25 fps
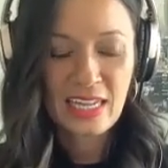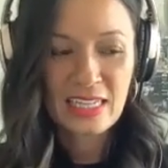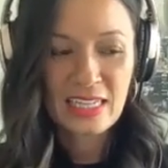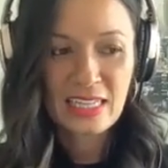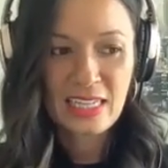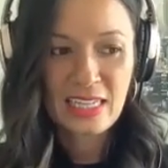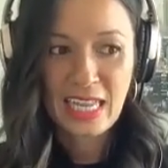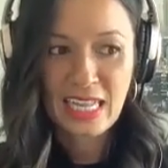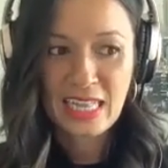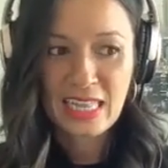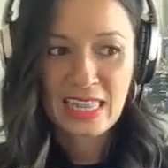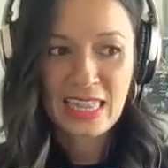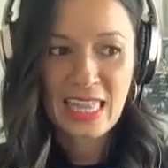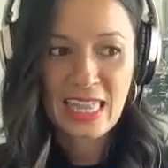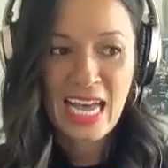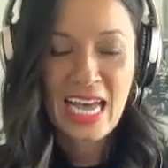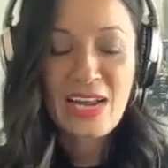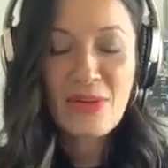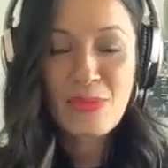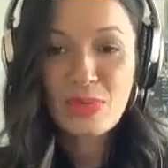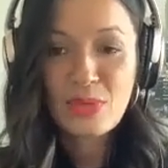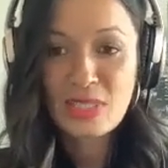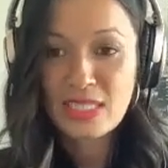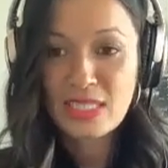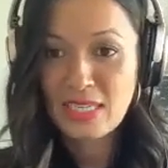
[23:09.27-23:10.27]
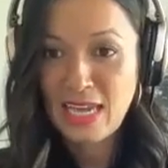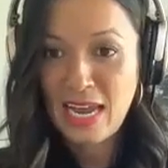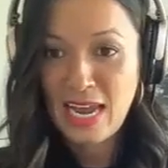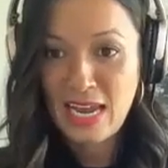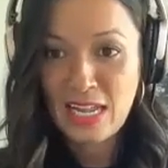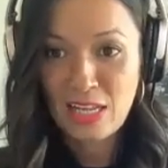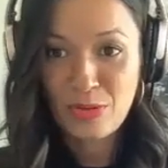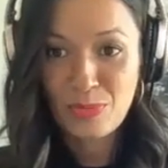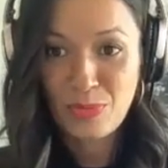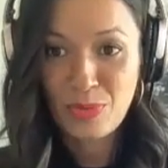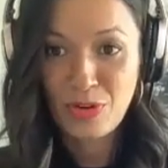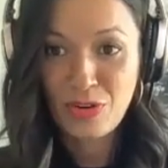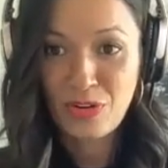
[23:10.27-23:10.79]
like that was a
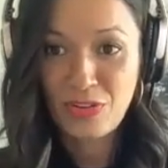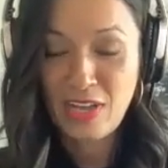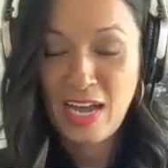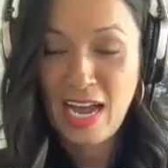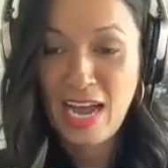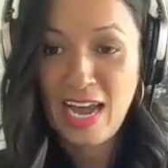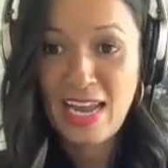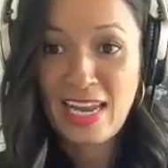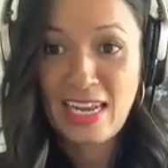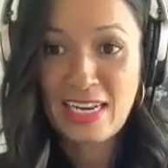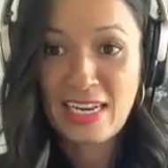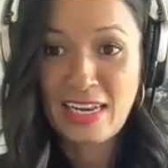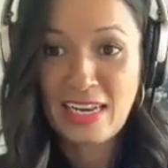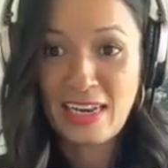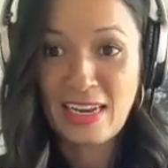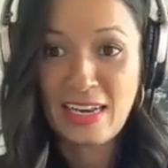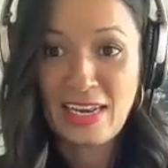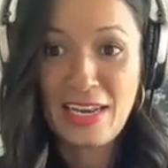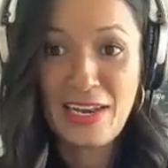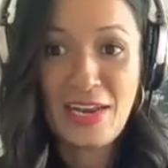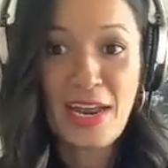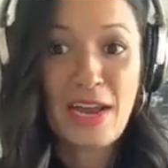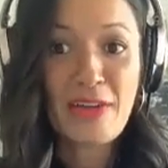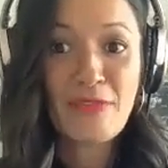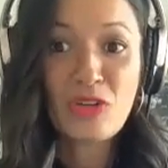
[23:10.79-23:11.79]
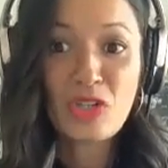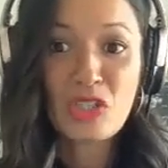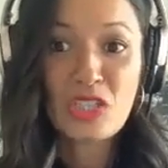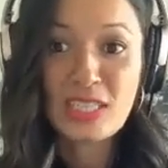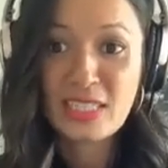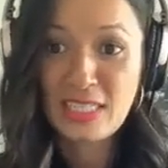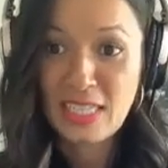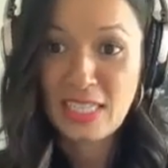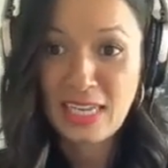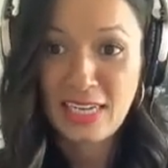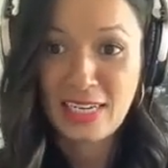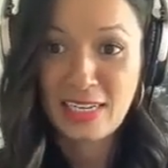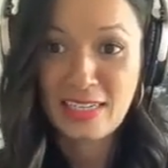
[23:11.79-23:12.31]
caliber that I had never
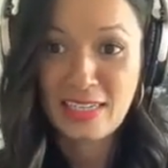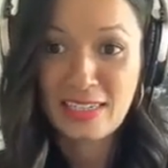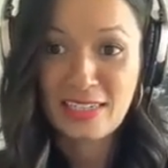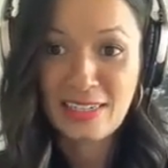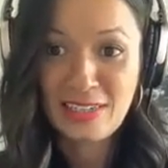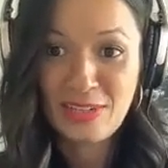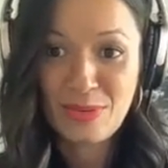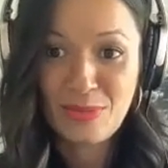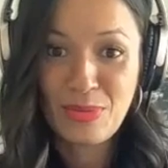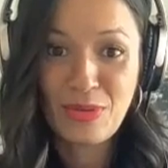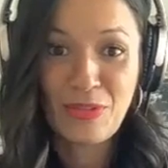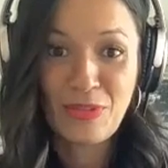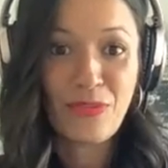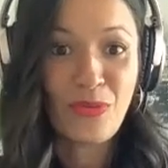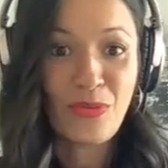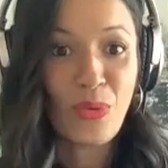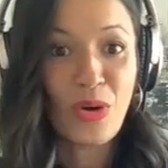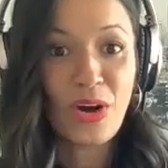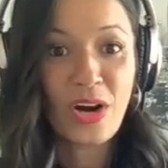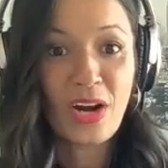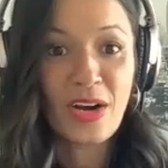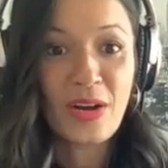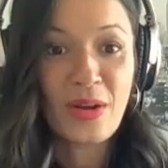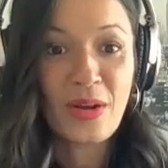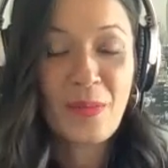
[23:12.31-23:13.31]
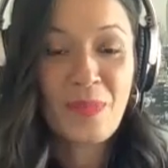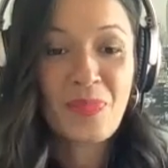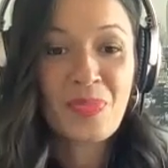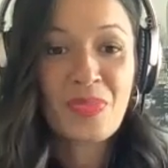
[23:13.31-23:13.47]
seen before.